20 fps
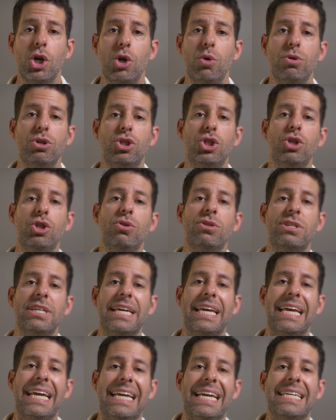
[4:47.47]
who is
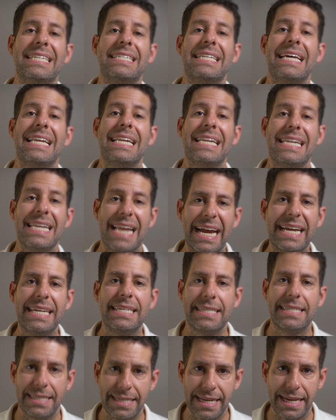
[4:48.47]
using his
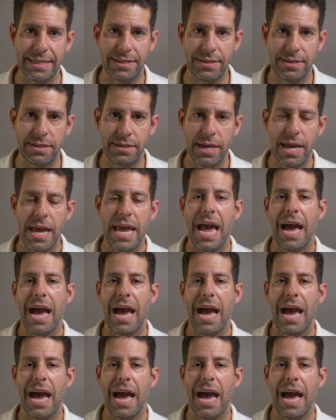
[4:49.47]
niceness